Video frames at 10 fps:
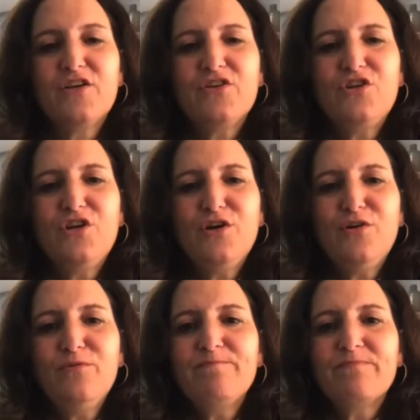You
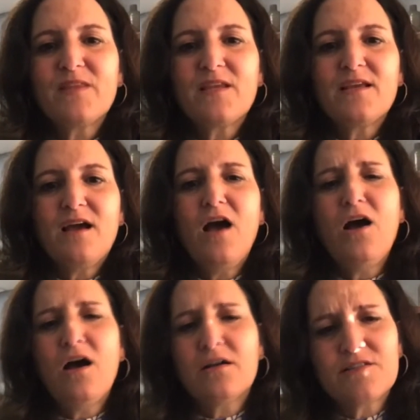know,
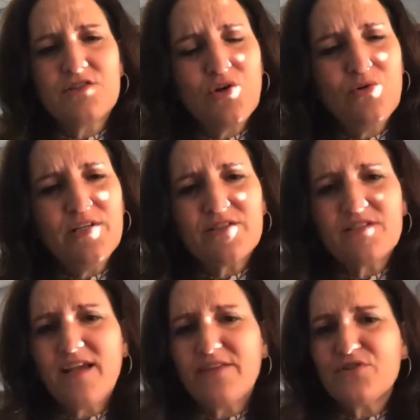custodial
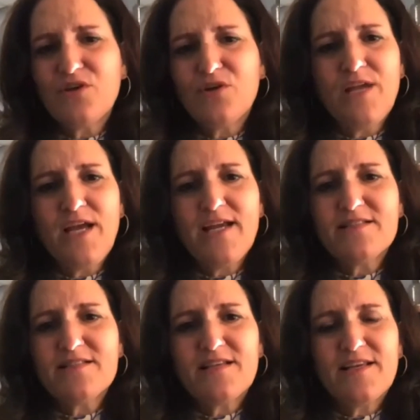staff, so
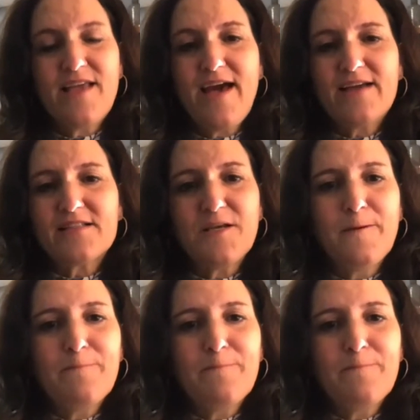nice. Yes.